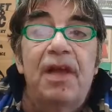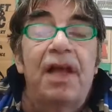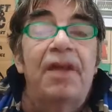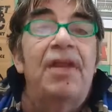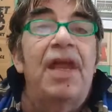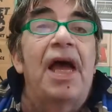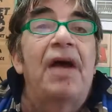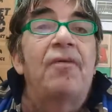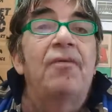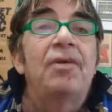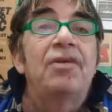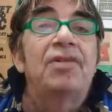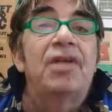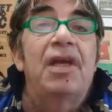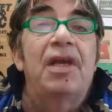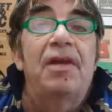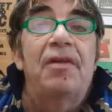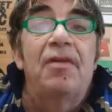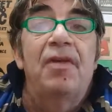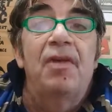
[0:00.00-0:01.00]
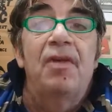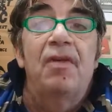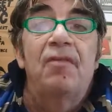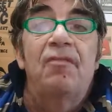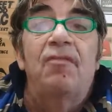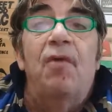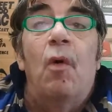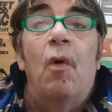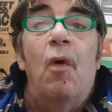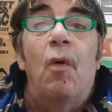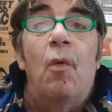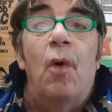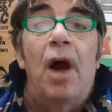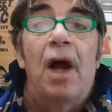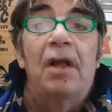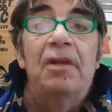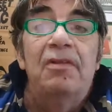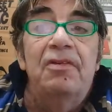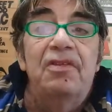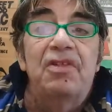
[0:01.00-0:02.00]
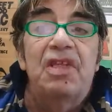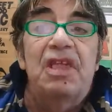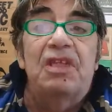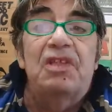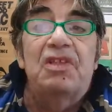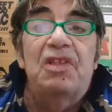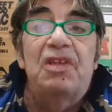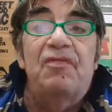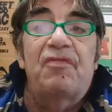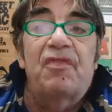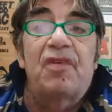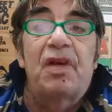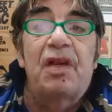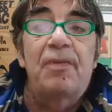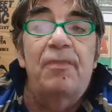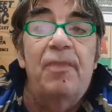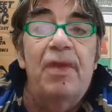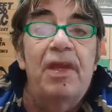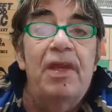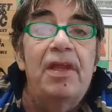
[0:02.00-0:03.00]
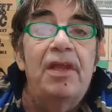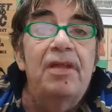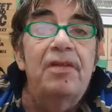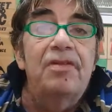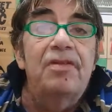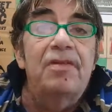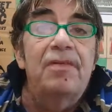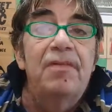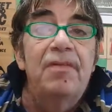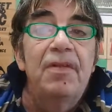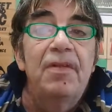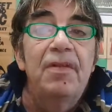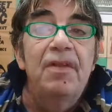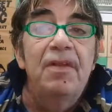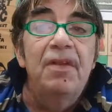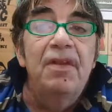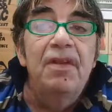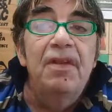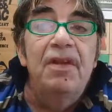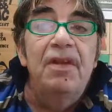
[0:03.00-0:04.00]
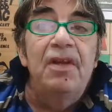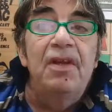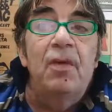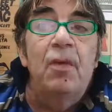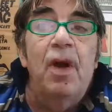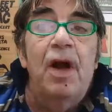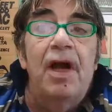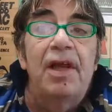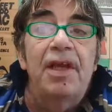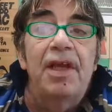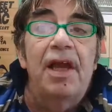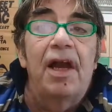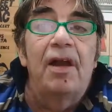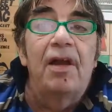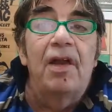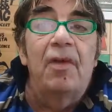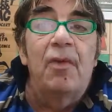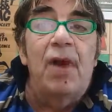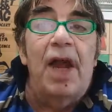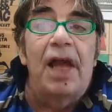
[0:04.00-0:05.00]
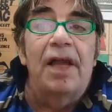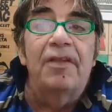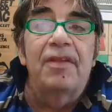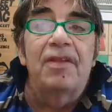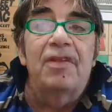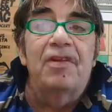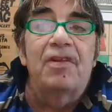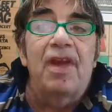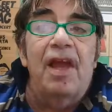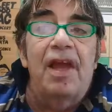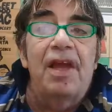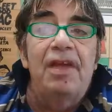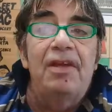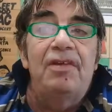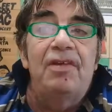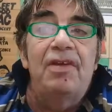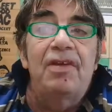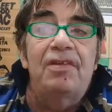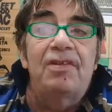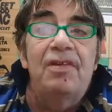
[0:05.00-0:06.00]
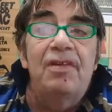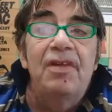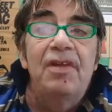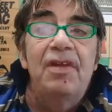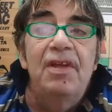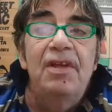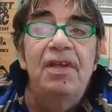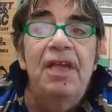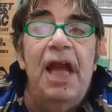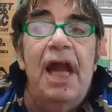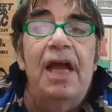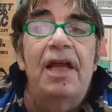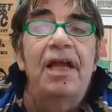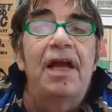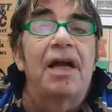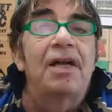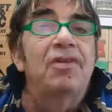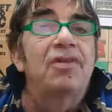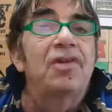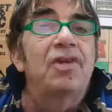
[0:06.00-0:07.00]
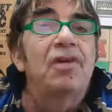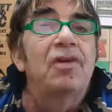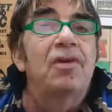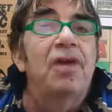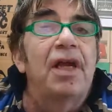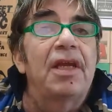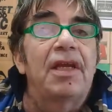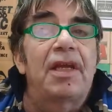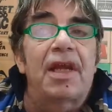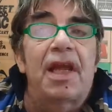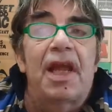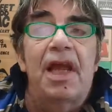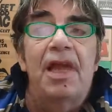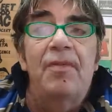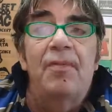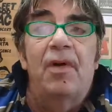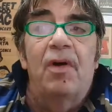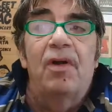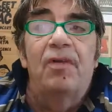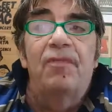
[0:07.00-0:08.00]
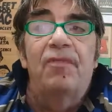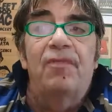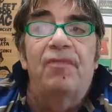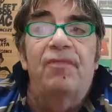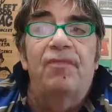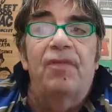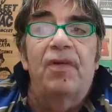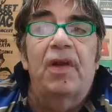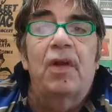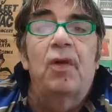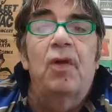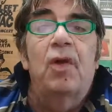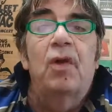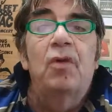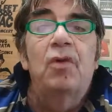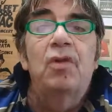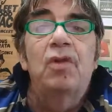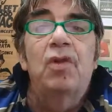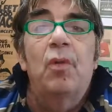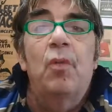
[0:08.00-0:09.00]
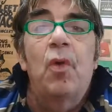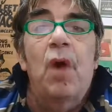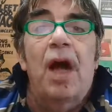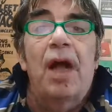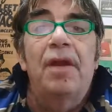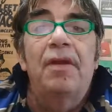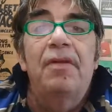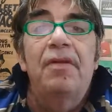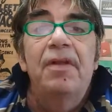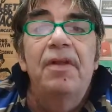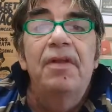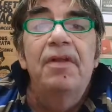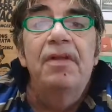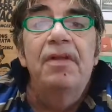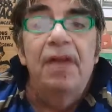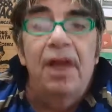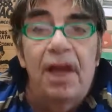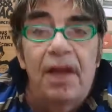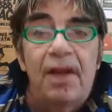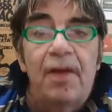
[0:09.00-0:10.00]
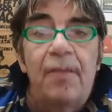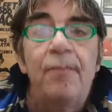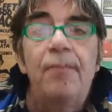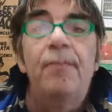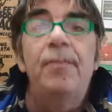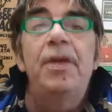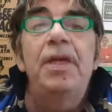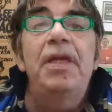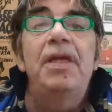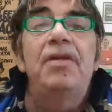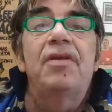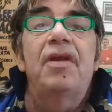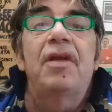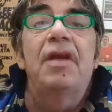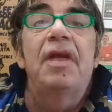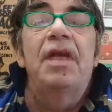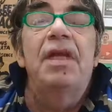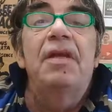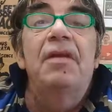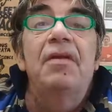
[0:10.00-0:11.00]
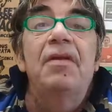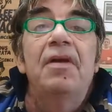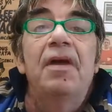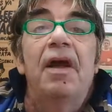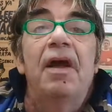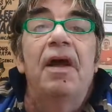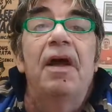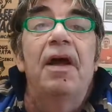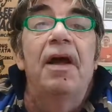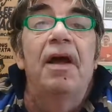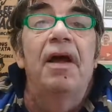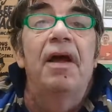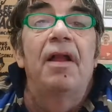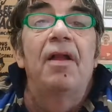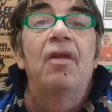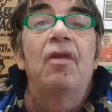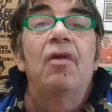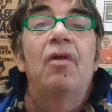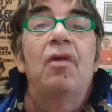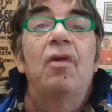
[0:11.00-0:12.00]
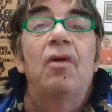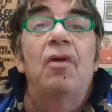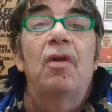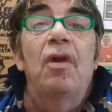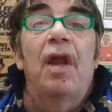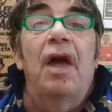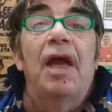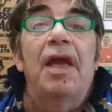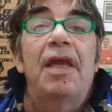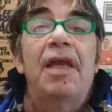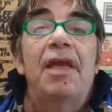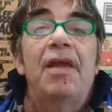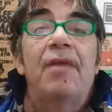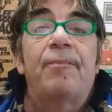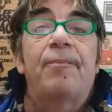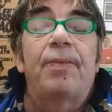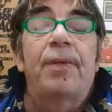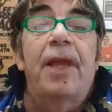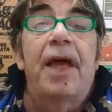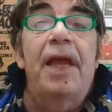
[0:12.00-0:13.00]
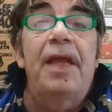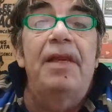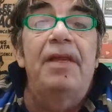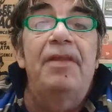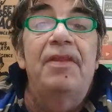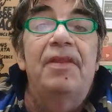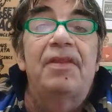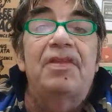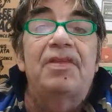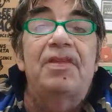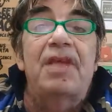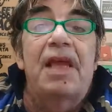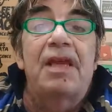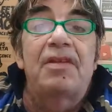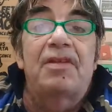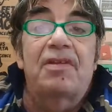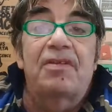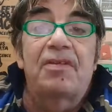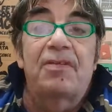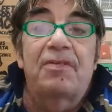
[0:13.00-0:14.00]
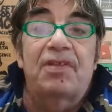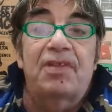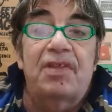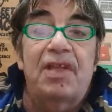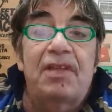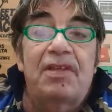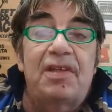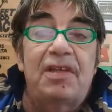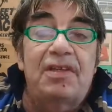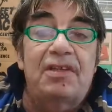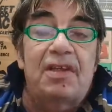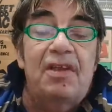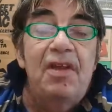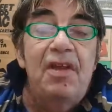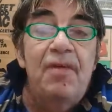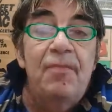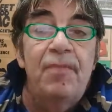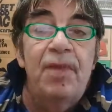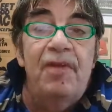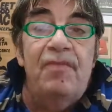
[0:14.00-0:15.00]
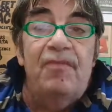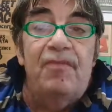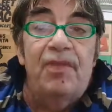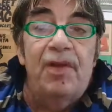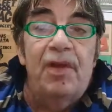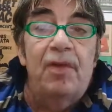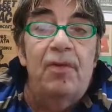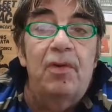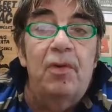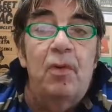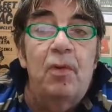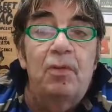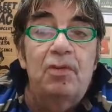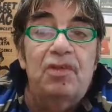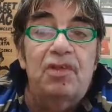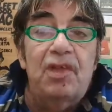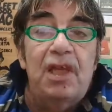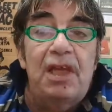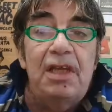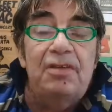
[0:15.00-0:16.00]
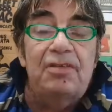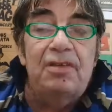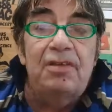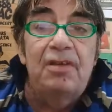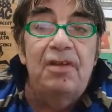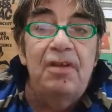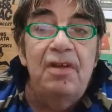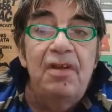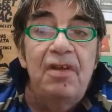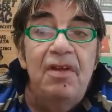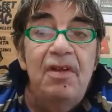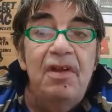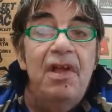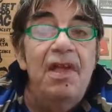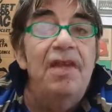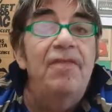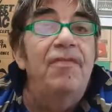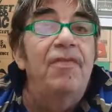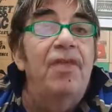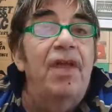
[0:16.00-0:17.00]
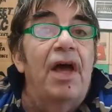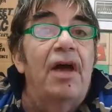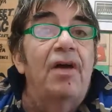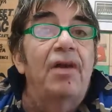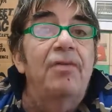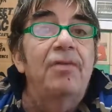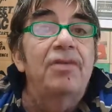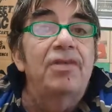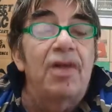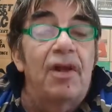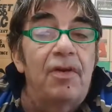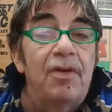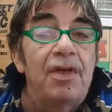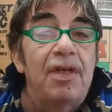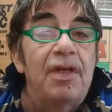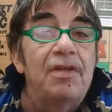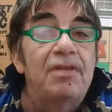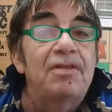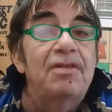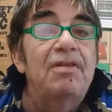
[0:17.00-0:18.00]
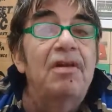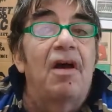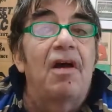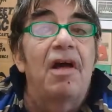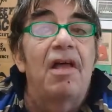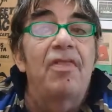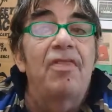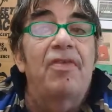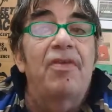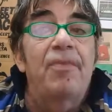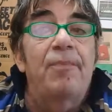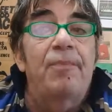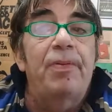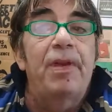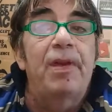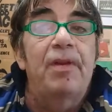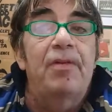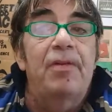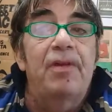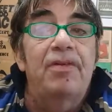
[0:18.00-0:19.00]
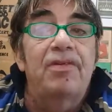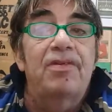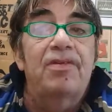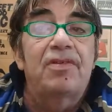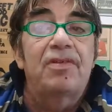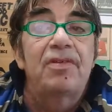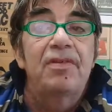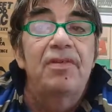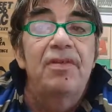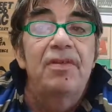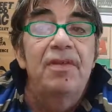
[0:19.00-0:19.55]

and that was it. 4-1, 63 minutes. Guardiola rang the changes. Yaya Toure came on for Gundogan and immediately looked like he had played in the centre of City's midfield all season, even though it was only his 9th appearance.